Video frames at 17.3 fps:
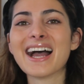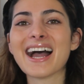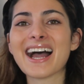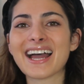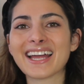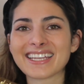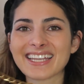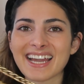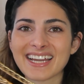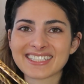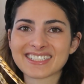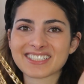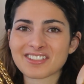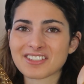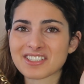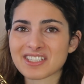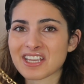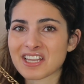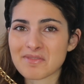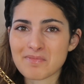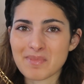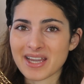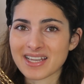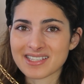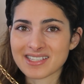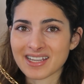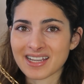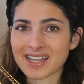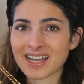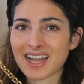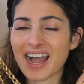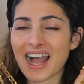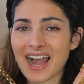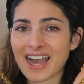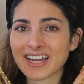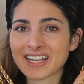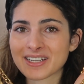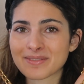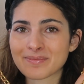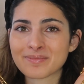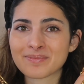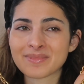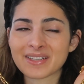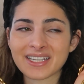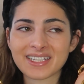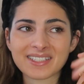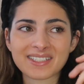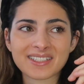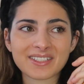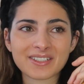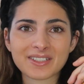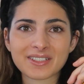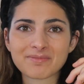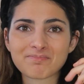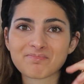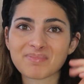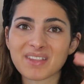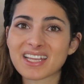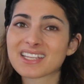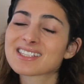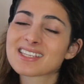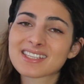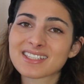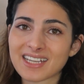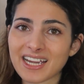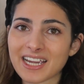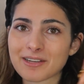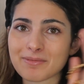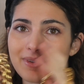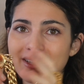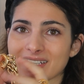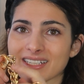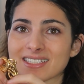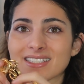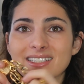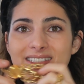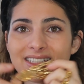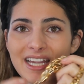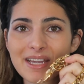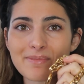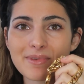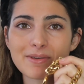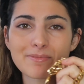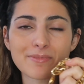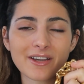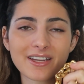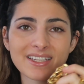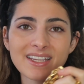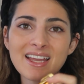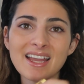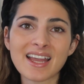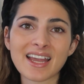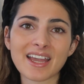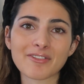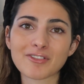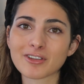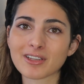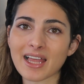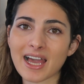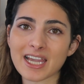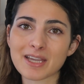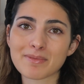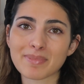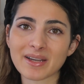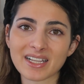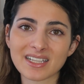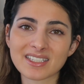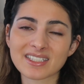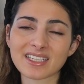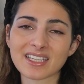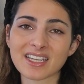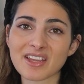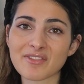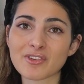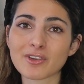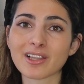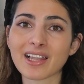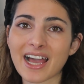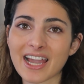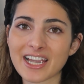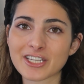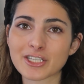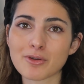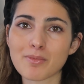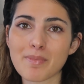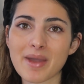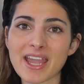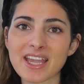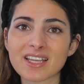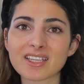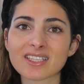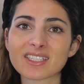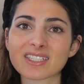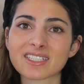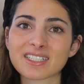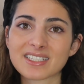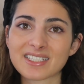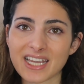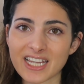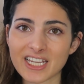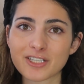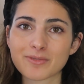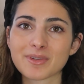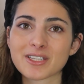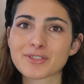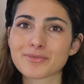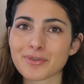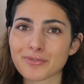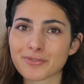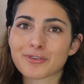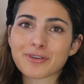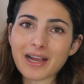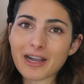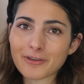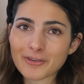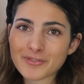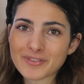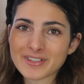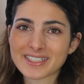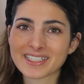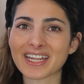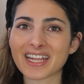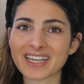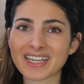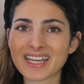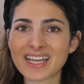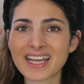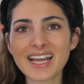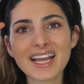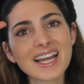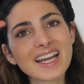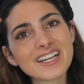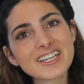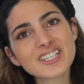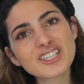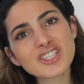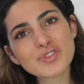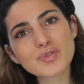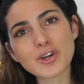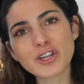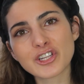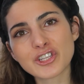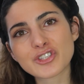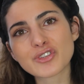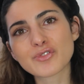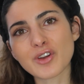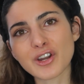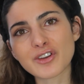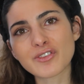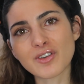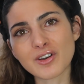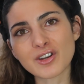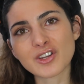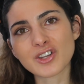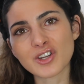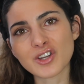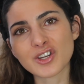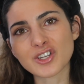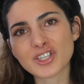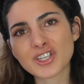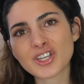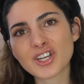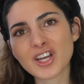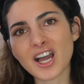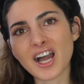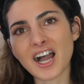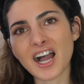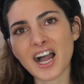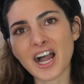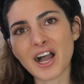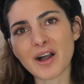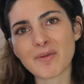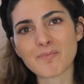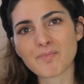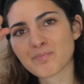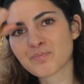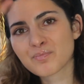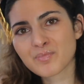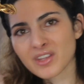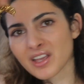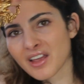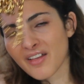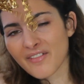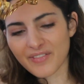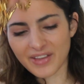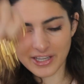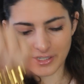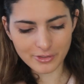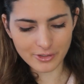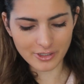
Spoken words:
And yeah, it's just an amazing item. It's a statement. But if you like belts and if you like to make statements with your outfit, then this one is a very good thing to